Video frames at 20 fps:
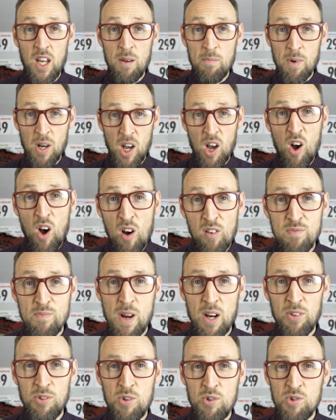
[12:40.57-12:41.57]
in my half
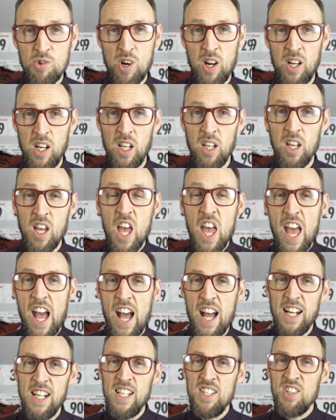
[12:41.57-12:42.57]
marathon training.
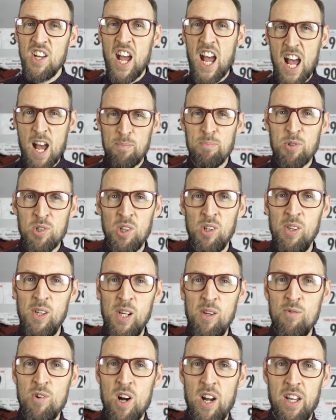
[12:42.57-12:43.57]
And he's
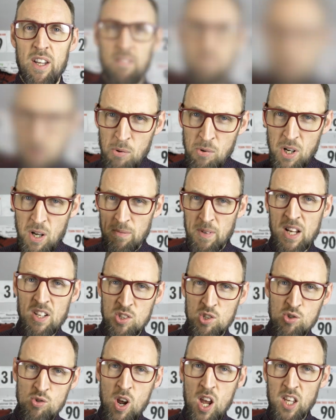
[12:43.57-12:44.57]
absolutely right. Building up
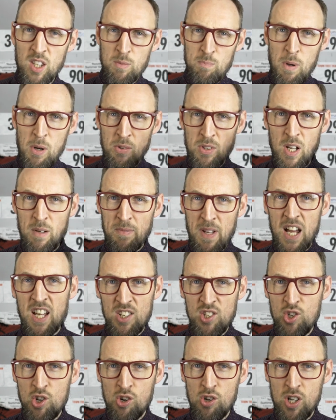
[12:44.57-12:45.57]
that strength, building up that
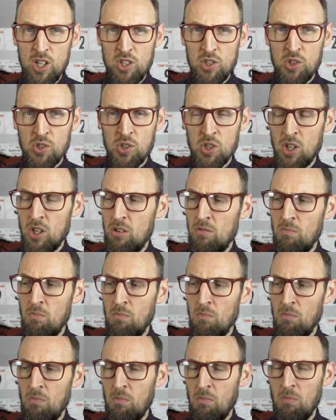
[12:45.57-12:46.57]
endurance,
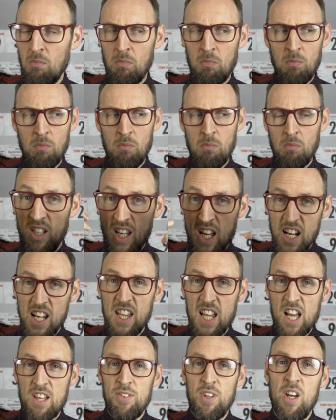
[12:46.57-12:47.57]

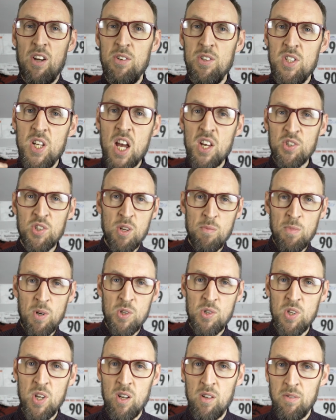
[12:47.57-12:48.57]
getting out there and testing
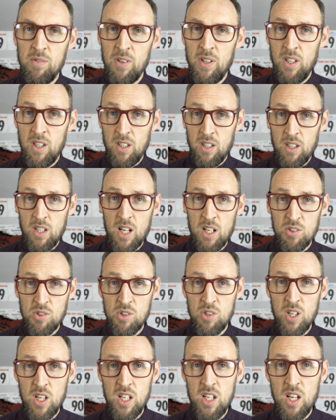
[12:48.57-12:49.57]
myself,
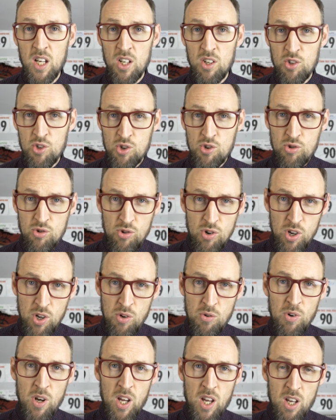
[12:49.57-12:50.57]
that's the
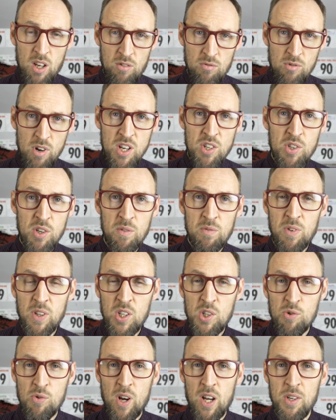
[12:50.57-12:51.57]
true reason for
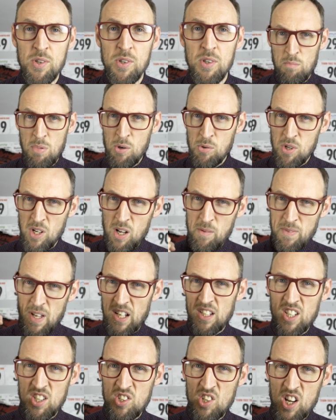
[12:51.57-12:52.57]
this race. Building up
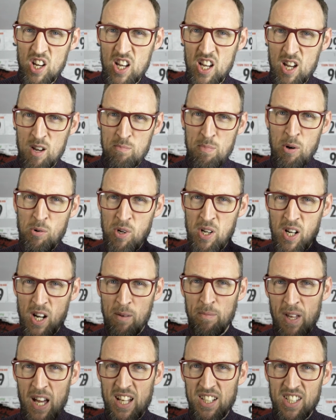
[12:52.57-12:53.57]
that desire, building
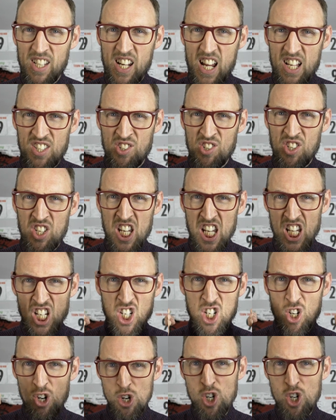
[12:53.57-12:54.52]
up that tenacity.